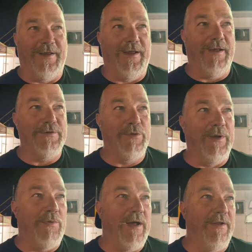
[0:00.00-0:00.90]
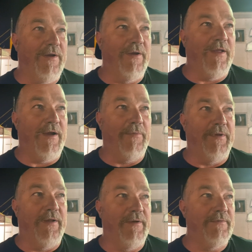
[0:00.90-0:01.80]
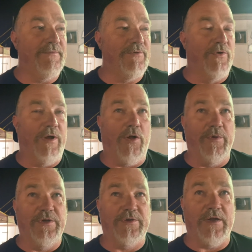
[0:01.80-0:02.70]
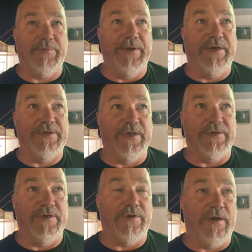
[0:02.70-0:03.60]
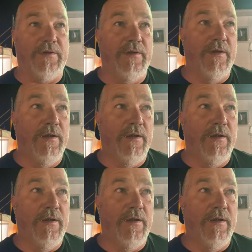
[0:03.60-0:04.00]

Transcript: Yeah, it was a little bit wild here and there, but uh, through it all, we just try to be consistent, try to